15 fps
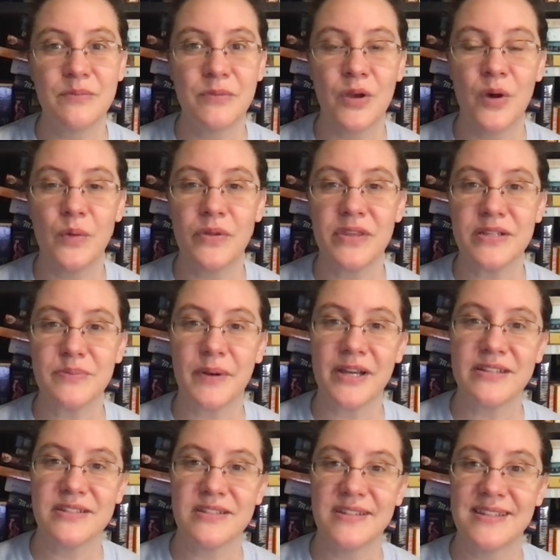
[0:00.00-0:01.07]
go with his
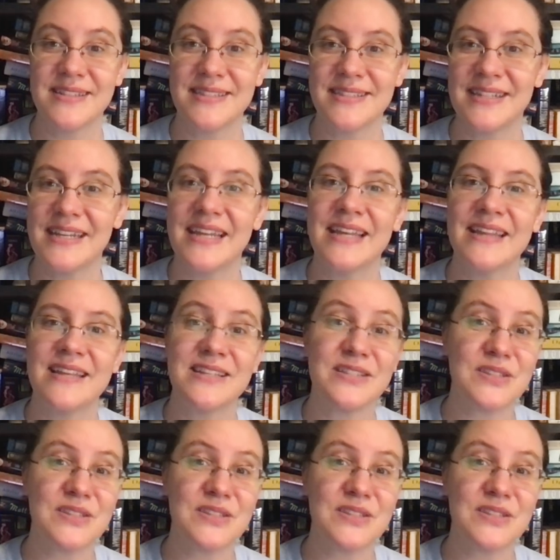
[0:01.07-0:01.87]
parents to the city and then